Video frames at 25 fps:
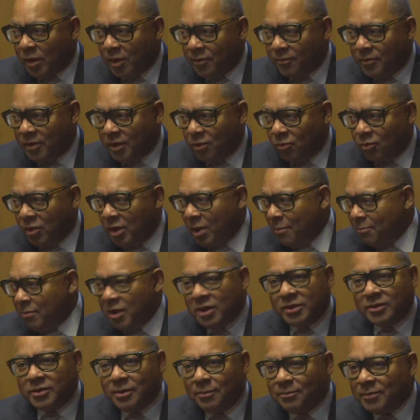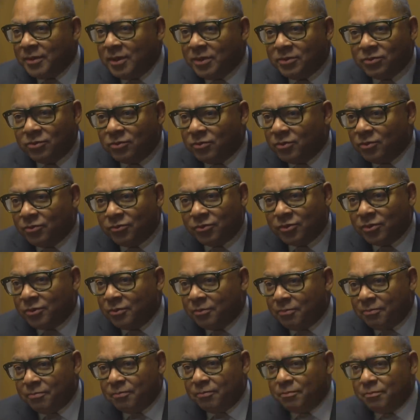I think when I met them, they knew it was
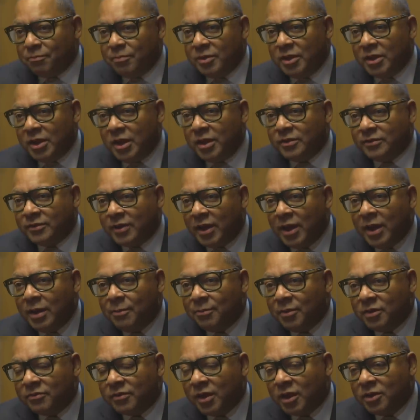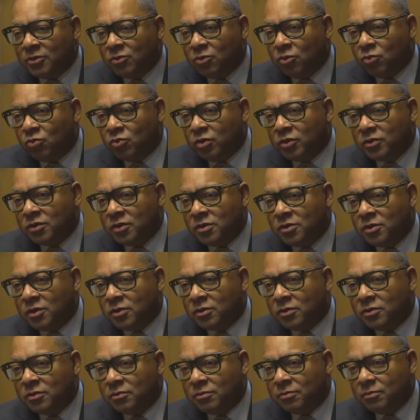going to be that time, as I know with the
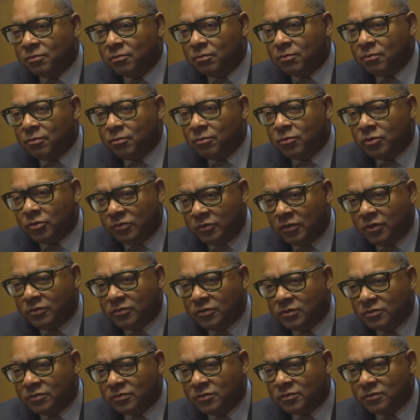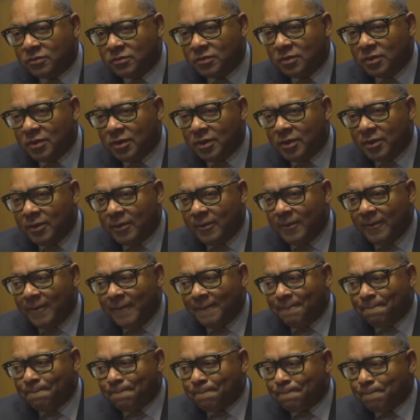younger musicians
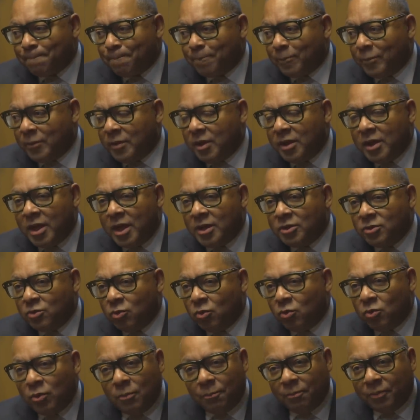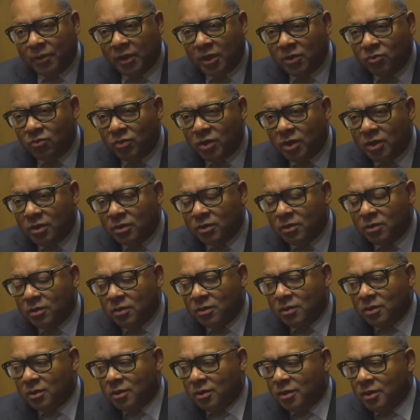that I know and play with.
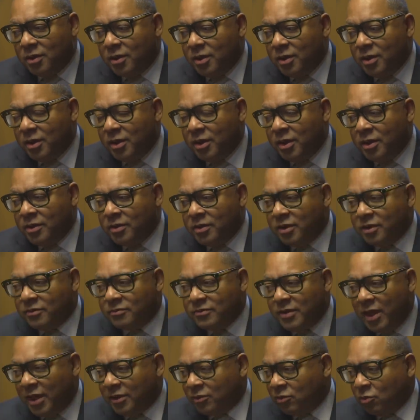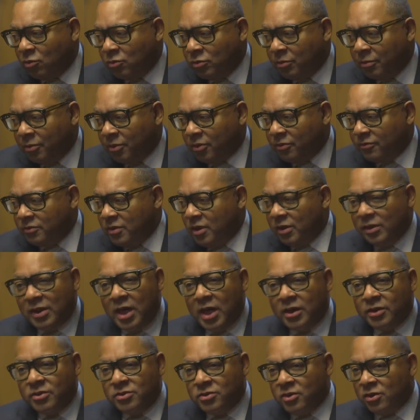And it's not lonely because there are a
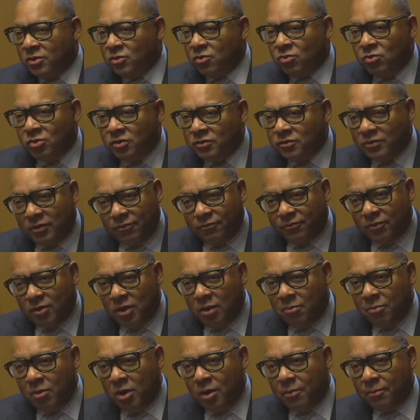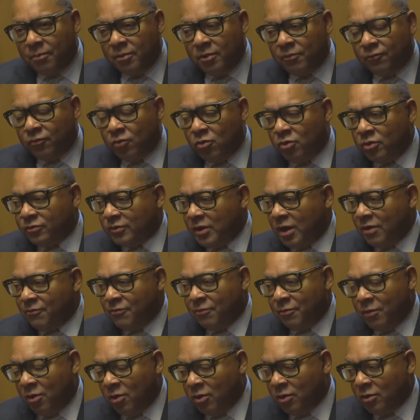lot of younger ones have come up. Of course, I
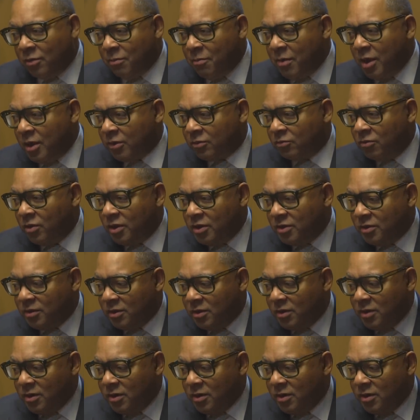have all of my great